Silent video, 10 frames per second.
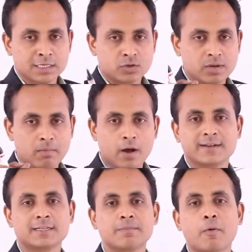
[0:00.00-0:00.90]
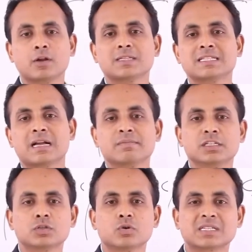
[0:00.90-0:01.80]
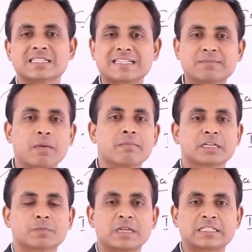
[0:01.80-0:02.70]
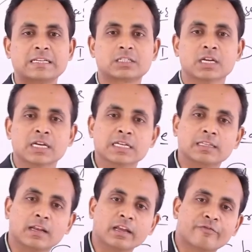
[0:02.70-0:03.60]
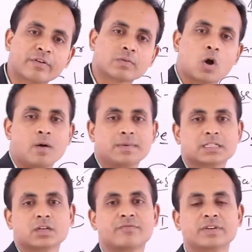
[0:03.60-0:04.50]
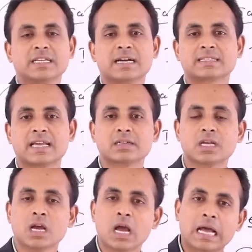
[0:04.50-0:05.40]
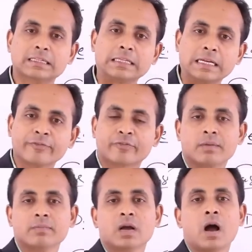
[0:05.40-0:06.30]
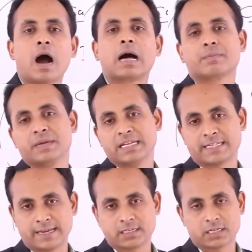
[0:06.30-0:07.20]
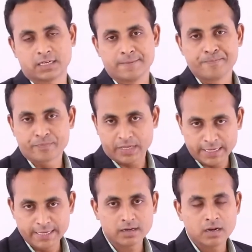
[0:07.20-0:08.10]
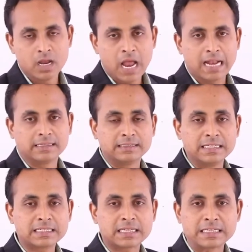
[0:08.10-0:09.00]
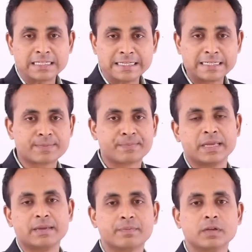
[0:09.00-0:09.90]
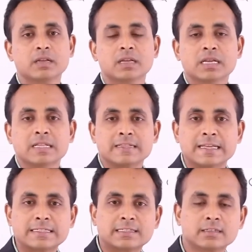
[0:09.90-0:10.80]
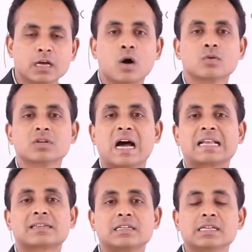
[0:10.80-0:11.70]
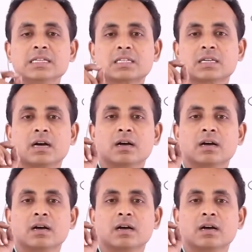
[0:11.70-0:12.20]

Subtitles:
So in Monetary Policy Committee, total 6 members present, 3 from Government of India side and 3 from RBI side. Clear? And these 6 people, they sit down at least